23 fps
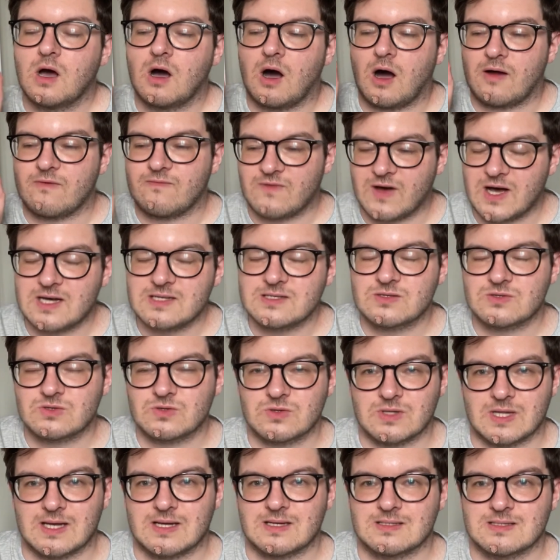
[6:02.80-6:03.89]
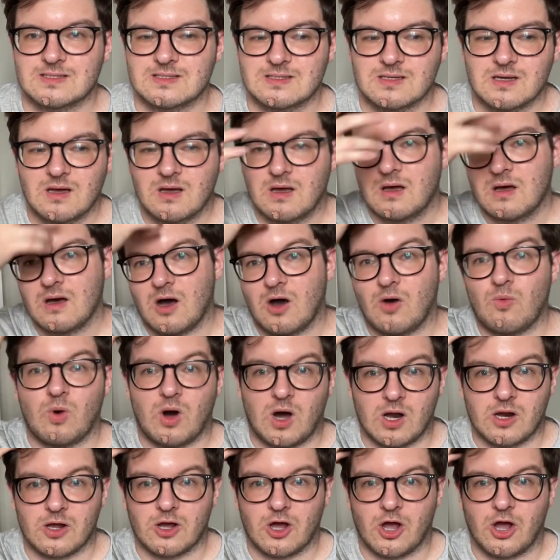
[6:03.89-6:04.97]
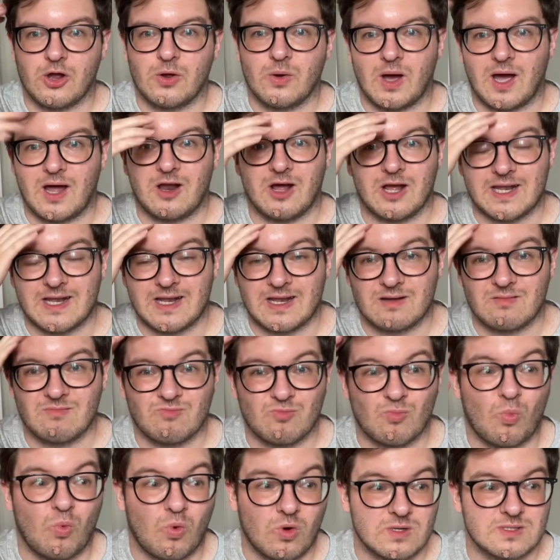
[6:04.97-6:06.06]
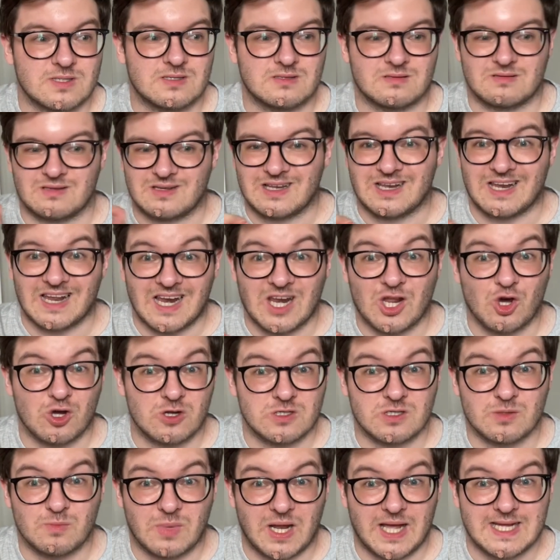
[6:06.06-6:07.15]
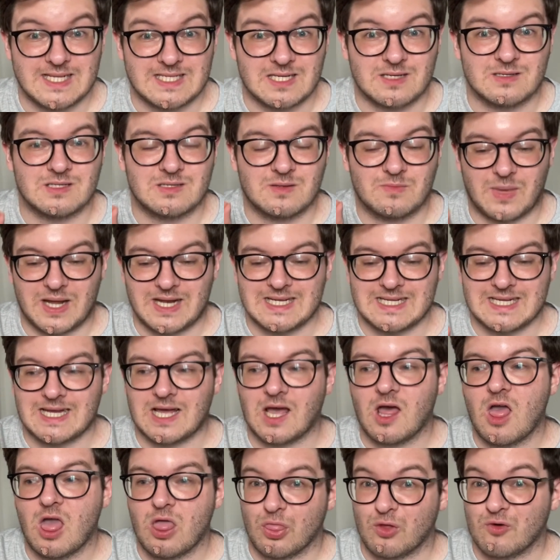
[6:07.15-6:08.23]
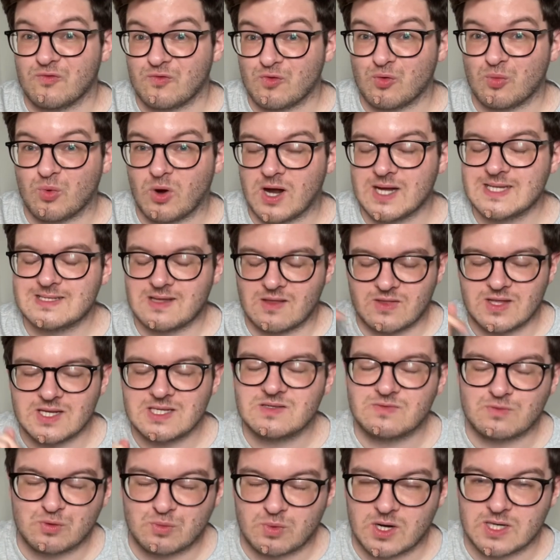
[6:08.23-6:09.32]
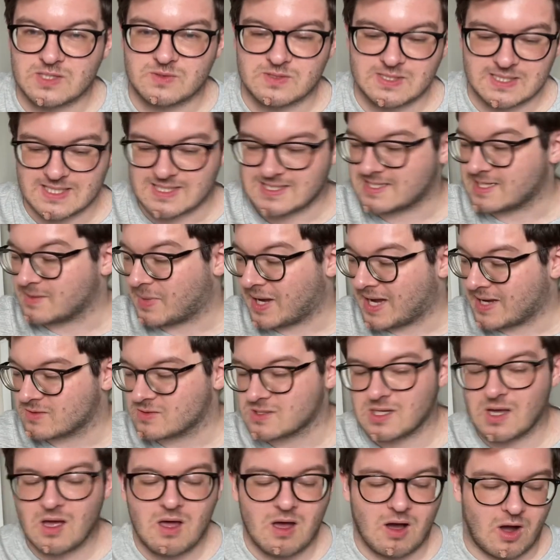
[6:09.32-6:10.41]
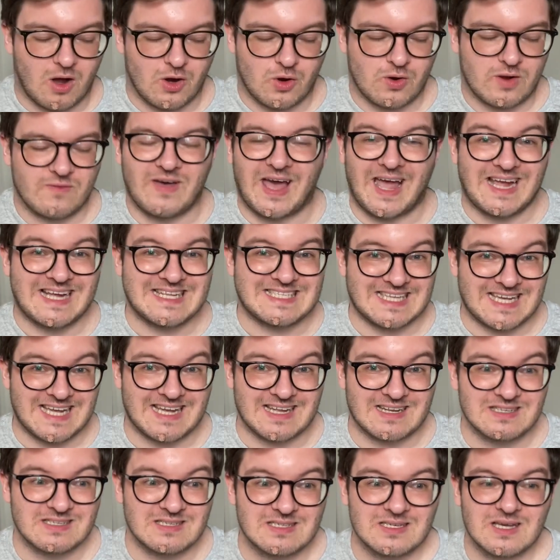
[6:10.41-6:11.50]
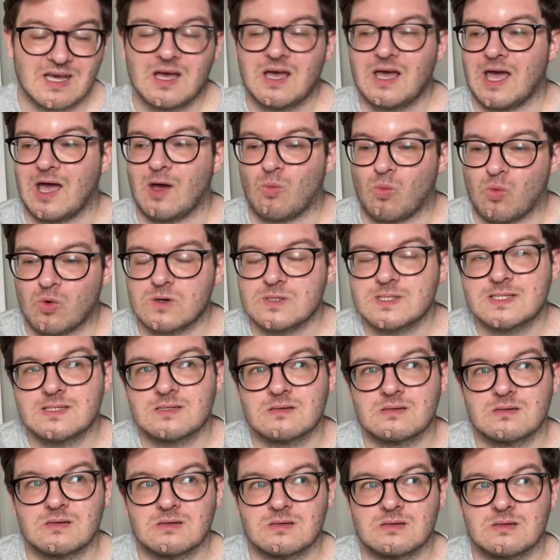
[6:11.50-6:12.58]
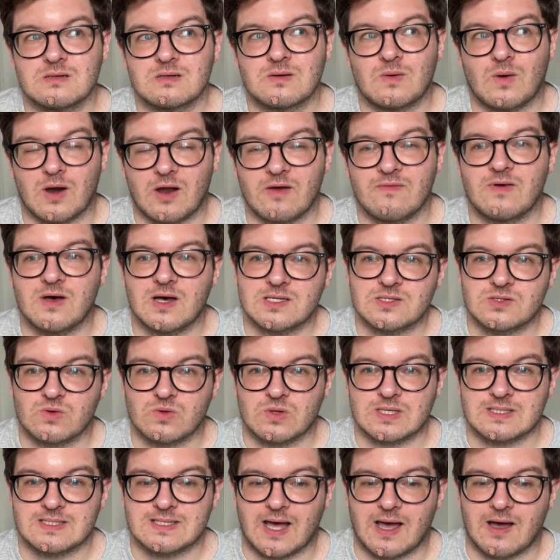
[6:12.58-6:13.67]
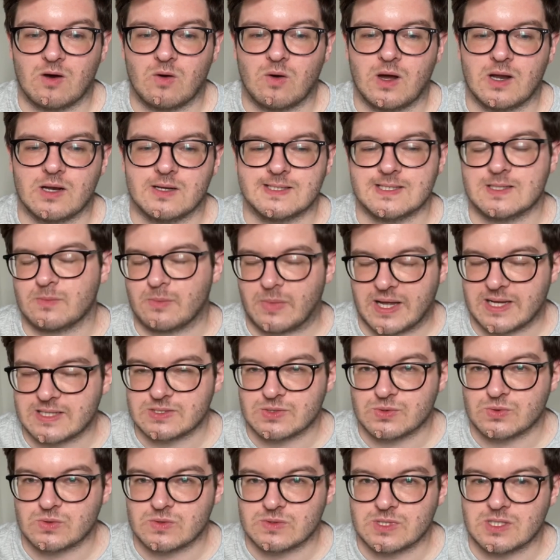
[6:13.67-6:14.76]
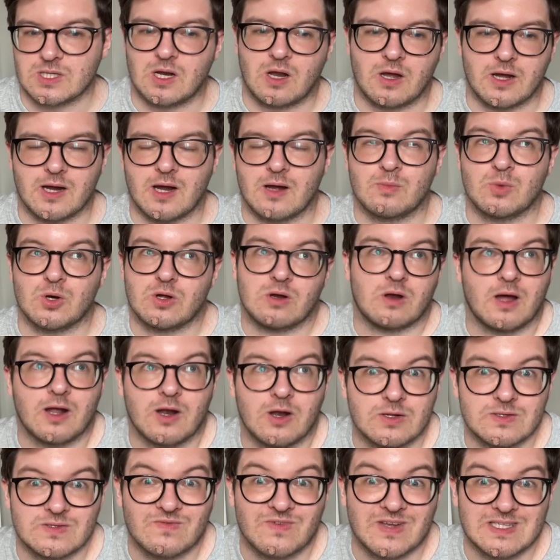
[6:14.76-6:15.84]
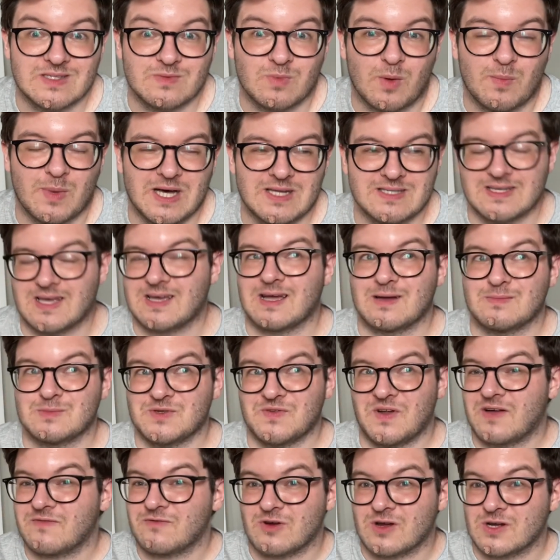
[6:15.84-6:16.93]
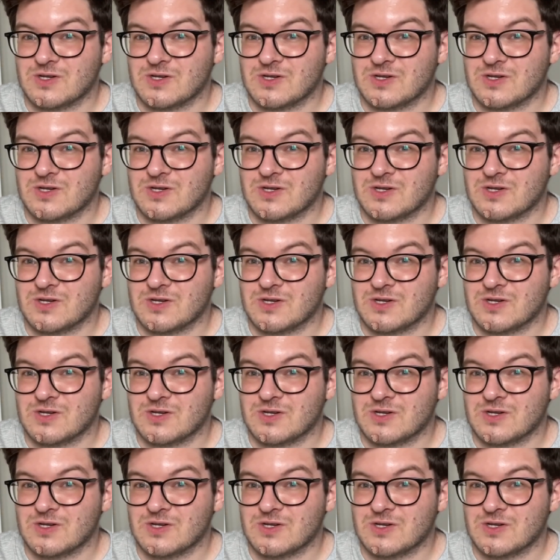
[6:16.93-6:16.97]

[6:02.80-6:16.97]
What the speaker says: I first saw this a while ago. I was nearly contemplating spending the full price. This full price was £60. I got it for £18. It was when I first saw the sale and didn't place an order, like I put like loads of things in my basket, came to like £300.